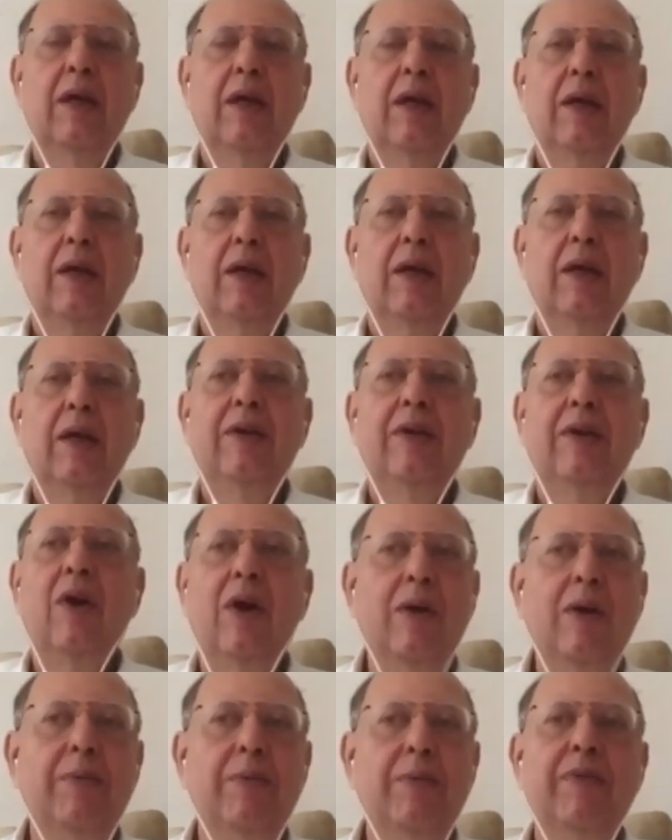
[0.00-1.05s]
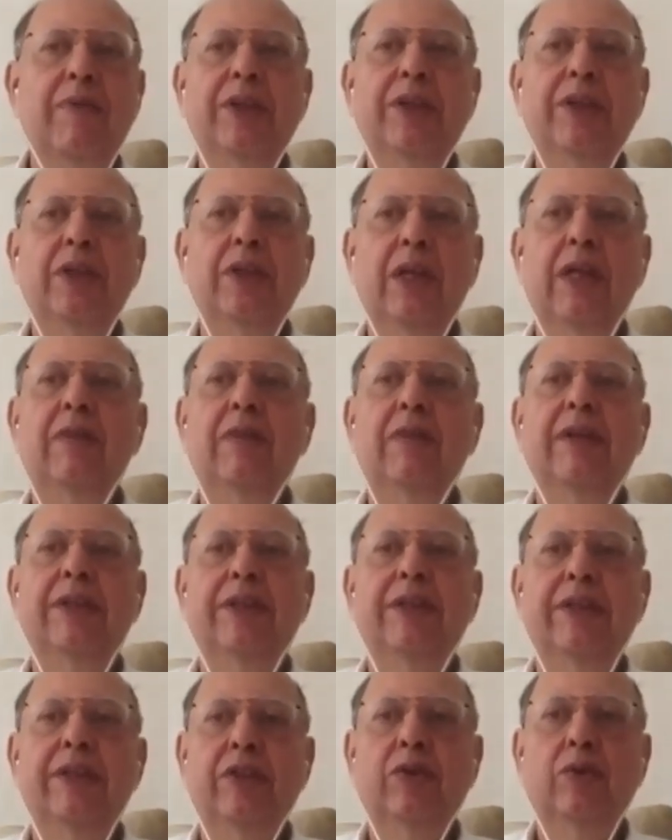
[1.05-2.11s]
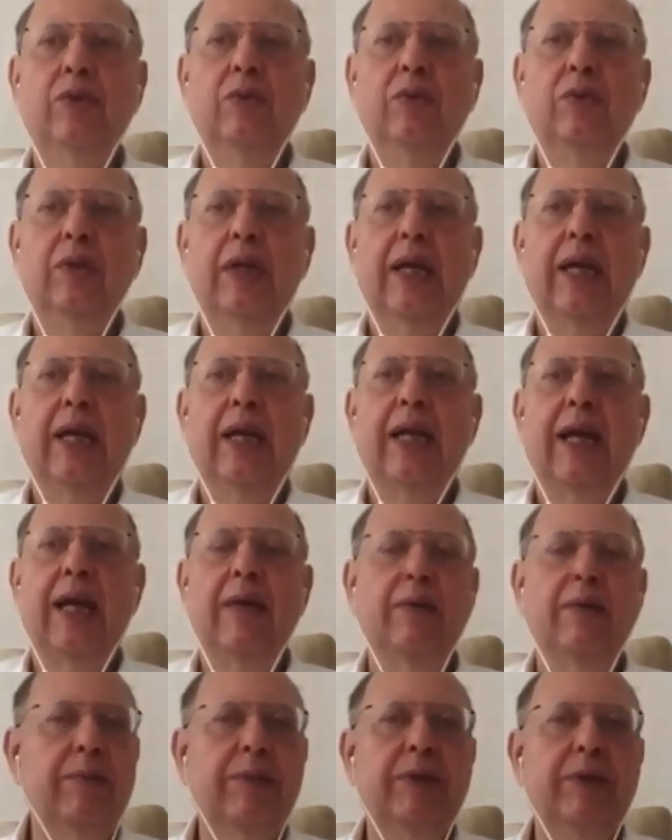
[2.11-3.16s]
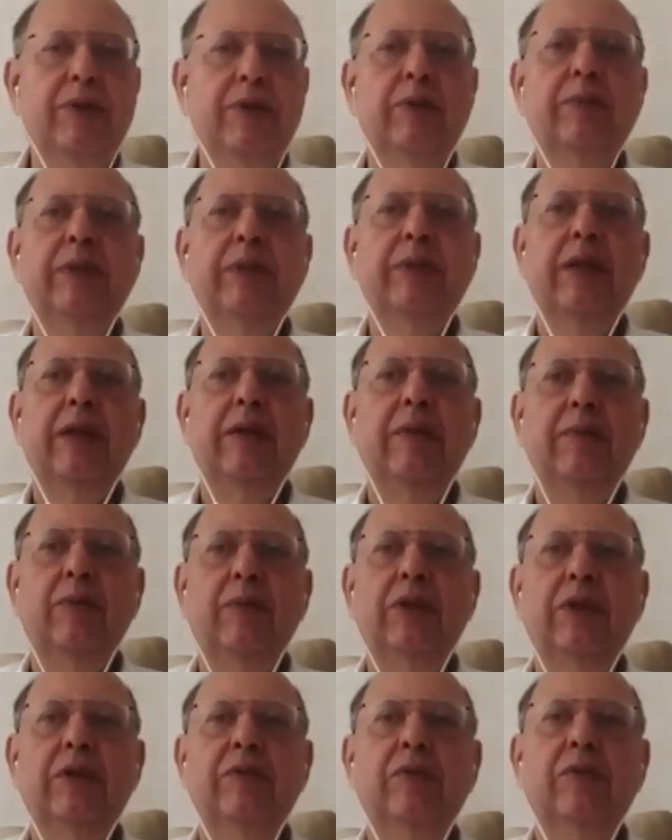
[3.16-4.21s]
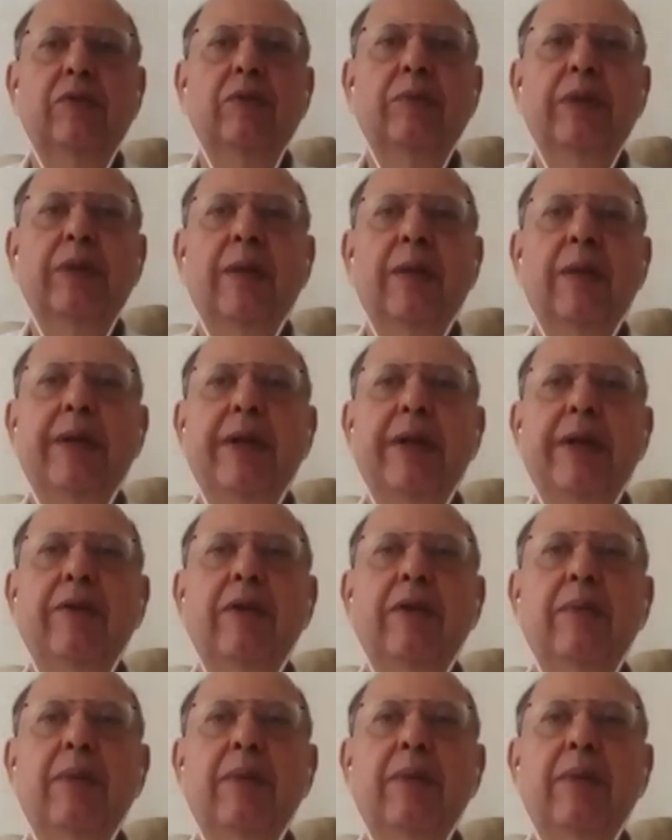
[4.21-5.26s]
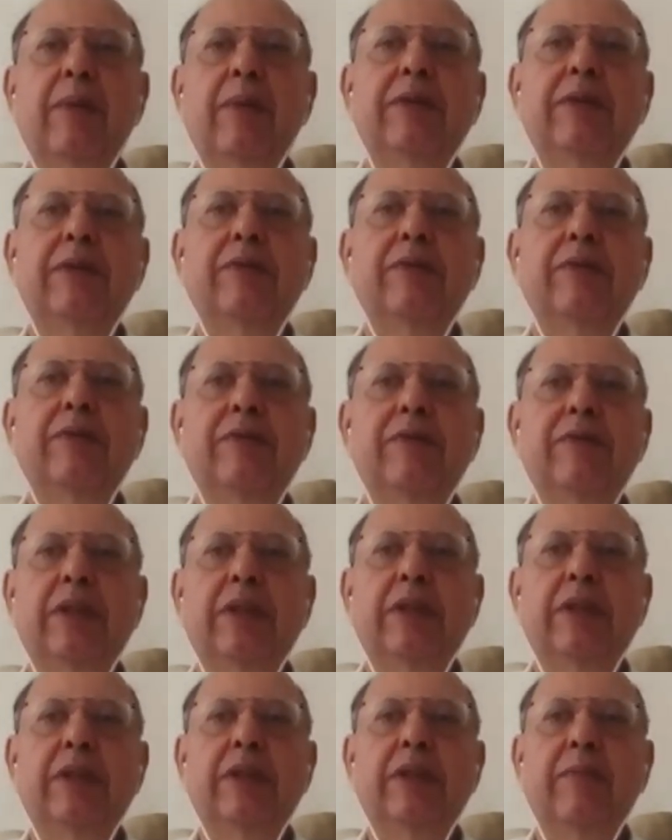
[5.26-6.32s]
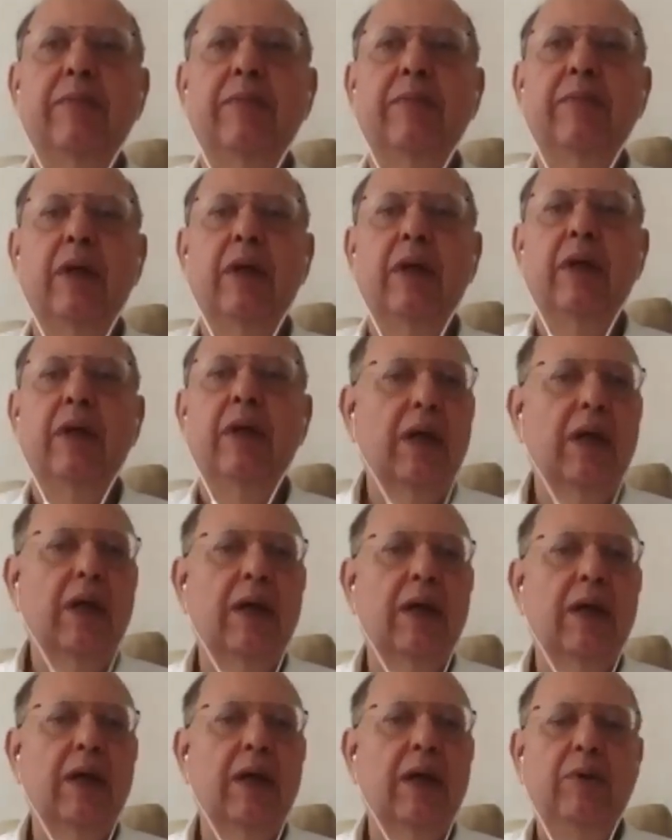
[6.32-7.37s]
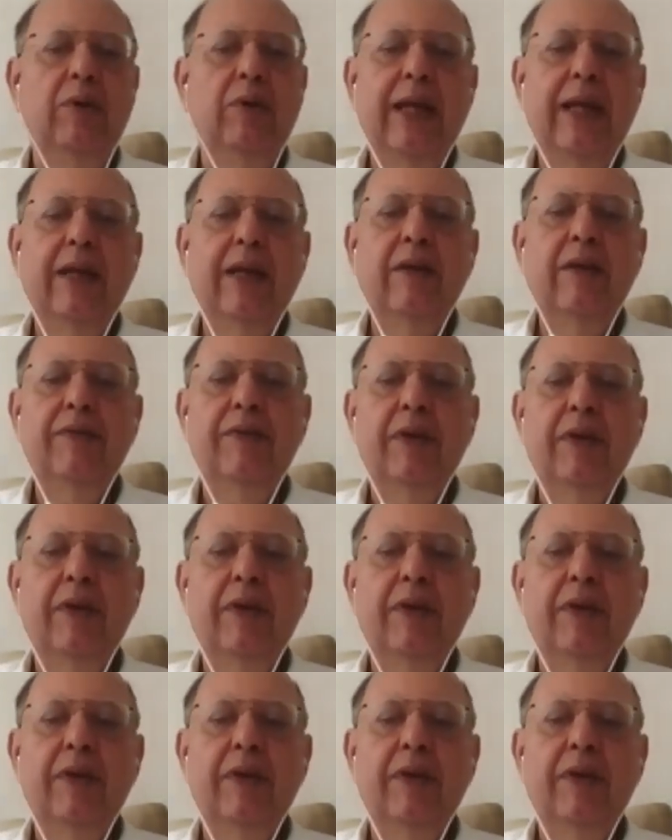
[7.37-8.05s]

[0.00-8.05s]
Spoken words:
non-professional investors do, and I would presume that most of you would be coming into the markets for the first time, you kind of